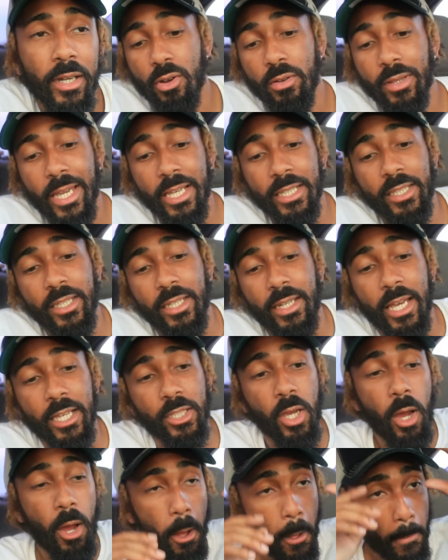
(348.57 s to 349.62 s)
Oh, that's it. That's
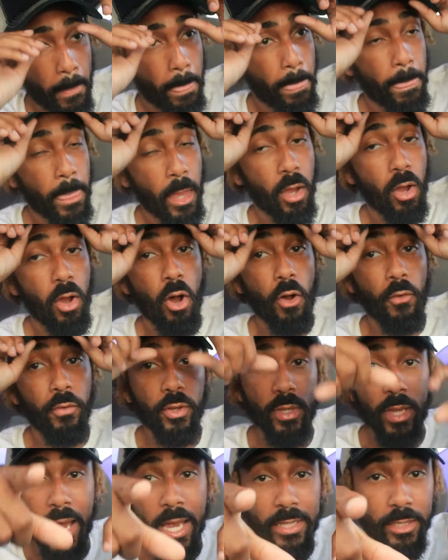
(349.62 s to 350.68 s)
all. Hopefully
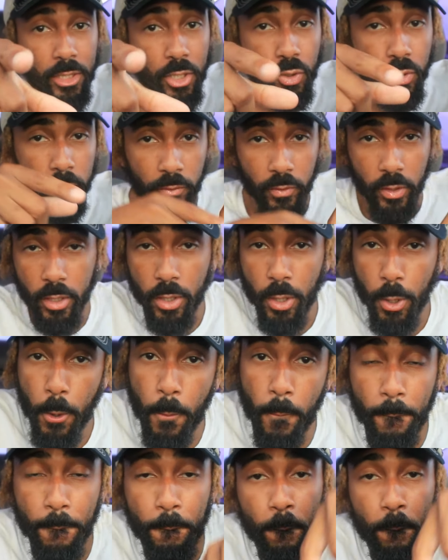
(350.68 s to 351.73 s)
you guys did enjoy the video.